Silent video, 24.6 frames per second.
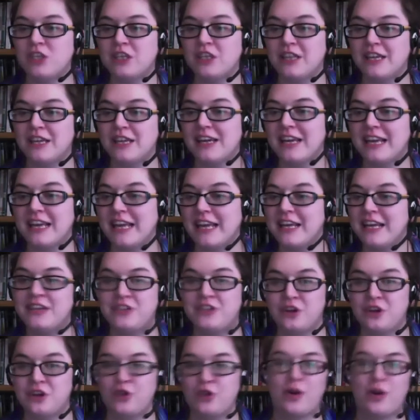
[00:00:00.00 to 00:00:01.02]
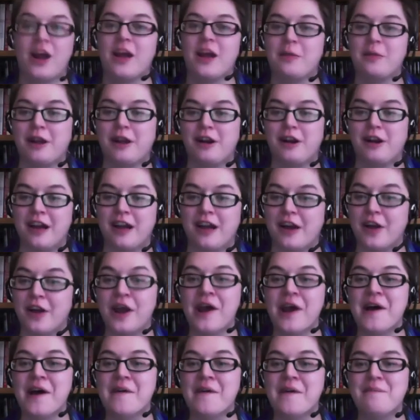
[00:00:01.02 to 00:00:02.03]
The Cutting Edge and crying my heart out.
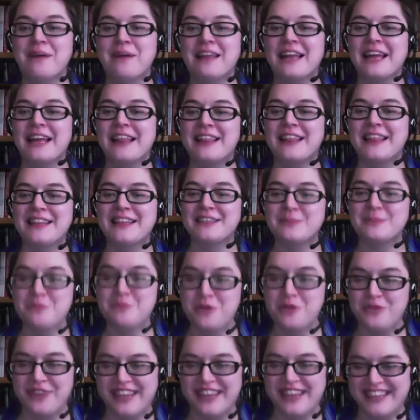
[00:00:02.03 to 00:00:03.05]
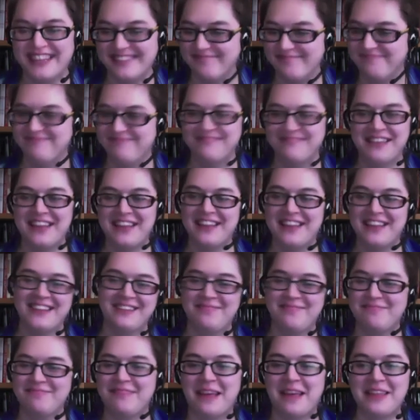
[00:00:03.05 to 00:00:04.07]
But, like, this movie,
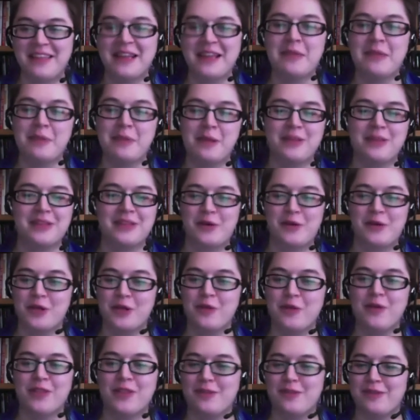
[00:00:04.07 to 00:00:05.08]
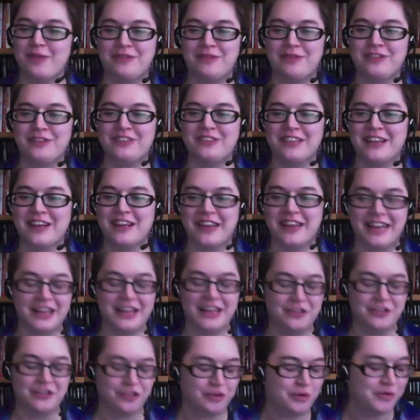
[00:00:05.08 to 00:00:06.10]
I think I'm probably the only one that referenced The Cutting
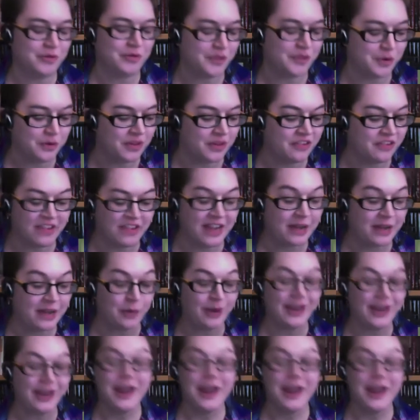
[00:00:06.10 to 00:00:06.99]
Edge in a review of this anyway.